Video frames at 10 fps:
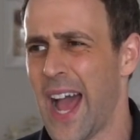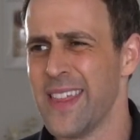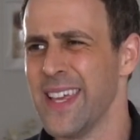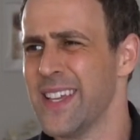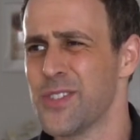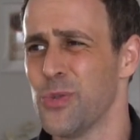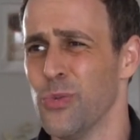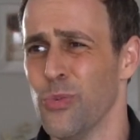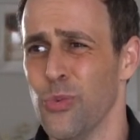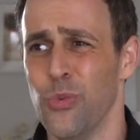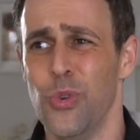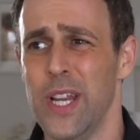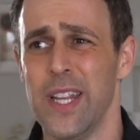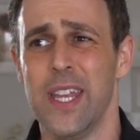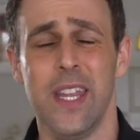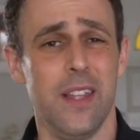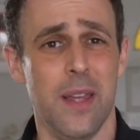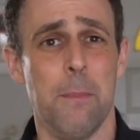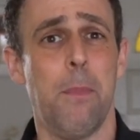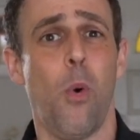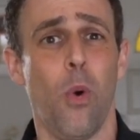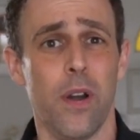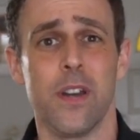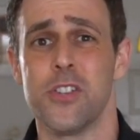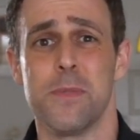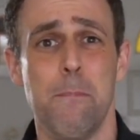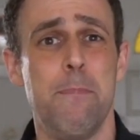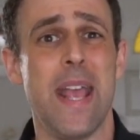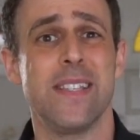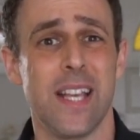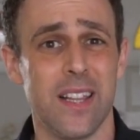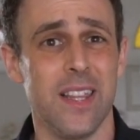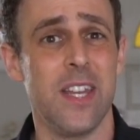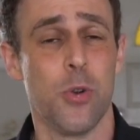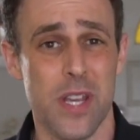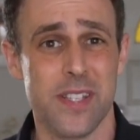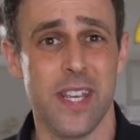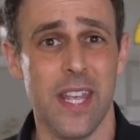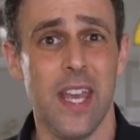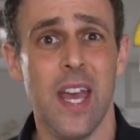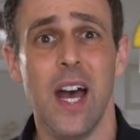I think it's really important, just basic literacy,